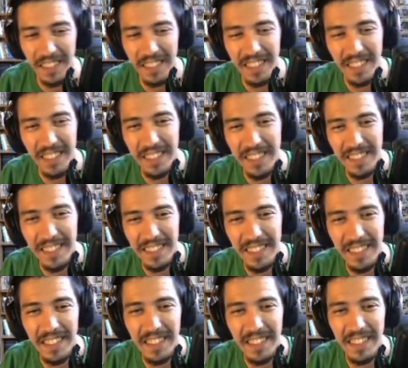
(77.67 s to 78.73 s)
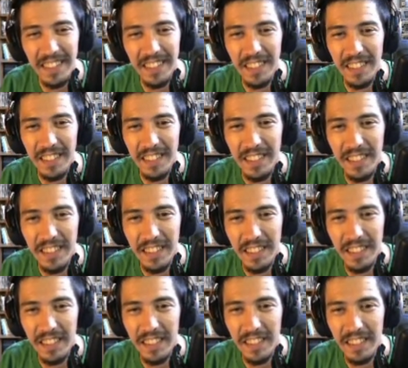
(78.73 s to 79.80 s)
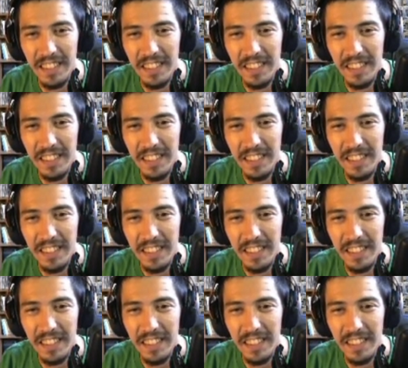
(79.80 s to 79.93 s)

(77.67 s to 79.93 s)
[no speech]